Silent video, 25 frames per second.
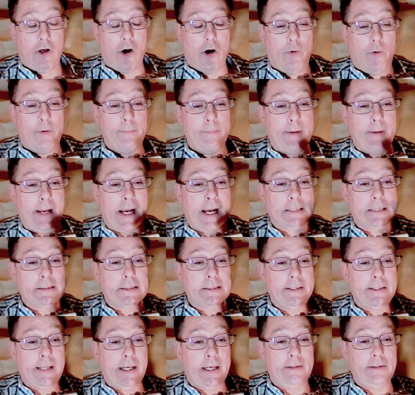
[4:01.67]
Going back
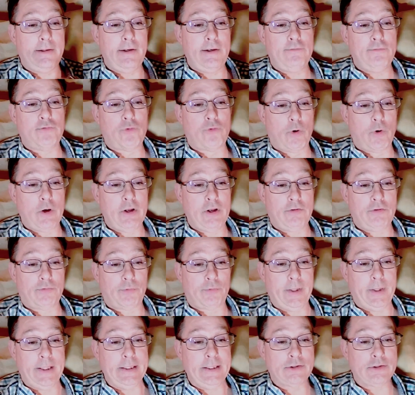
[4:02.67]
to
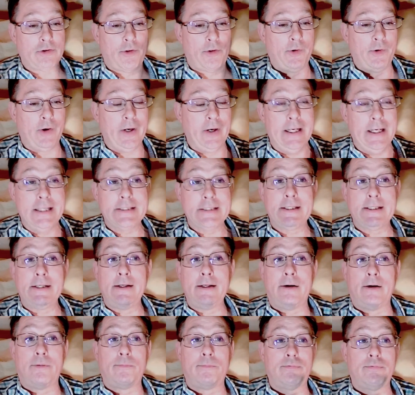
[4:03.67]
1943. So there
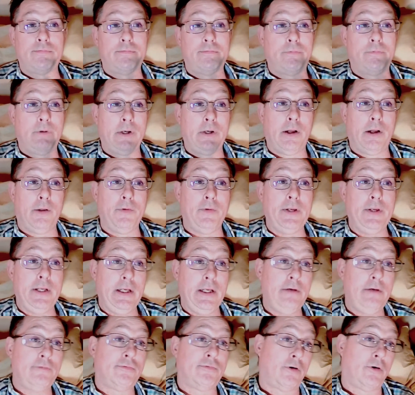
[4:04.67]
isn't a real
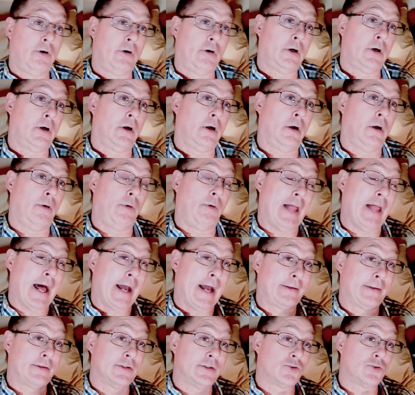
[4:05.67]
need for a
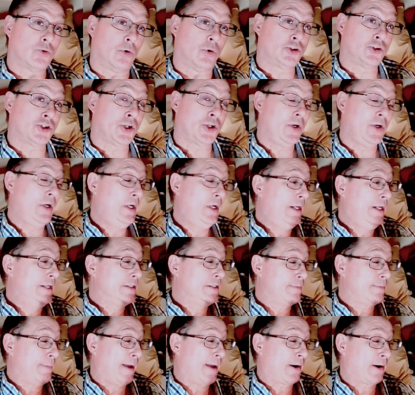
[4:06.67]
lot of distortion.
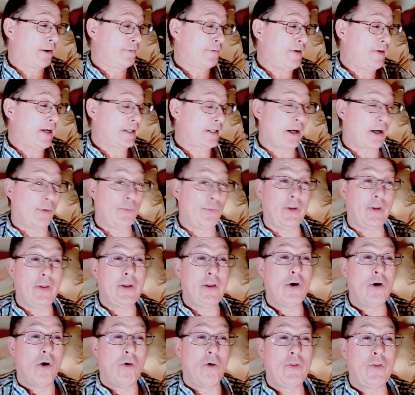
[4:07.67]
As a matter of fact, I
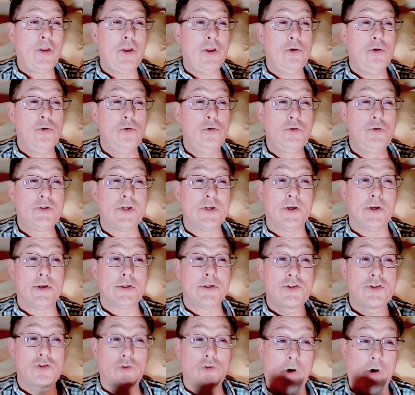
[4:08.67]
really only use
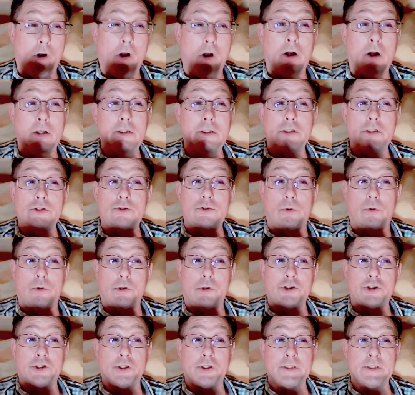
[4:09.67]
a strong
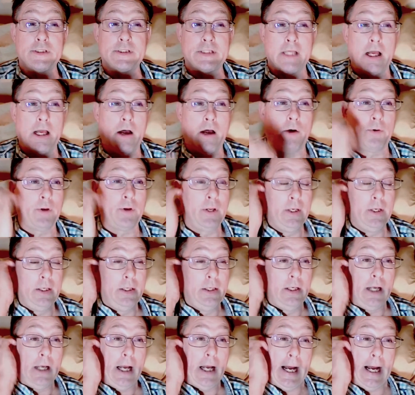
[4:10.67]
distortion sound
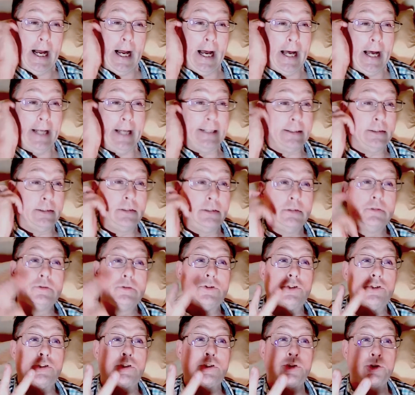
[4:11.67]
on
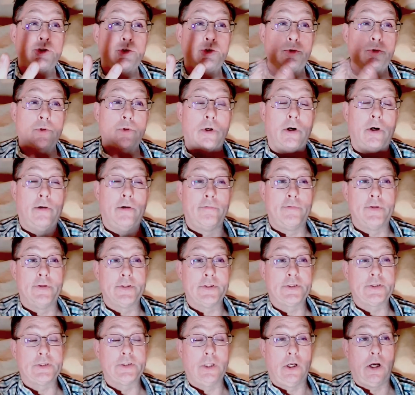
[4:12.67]
two of
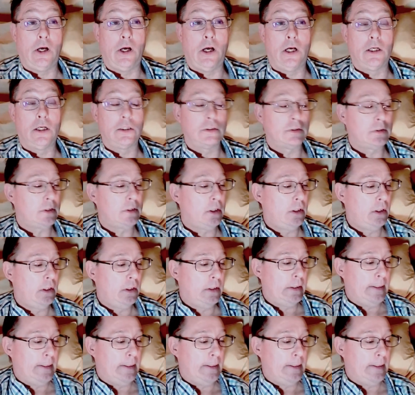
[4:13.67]
the songs.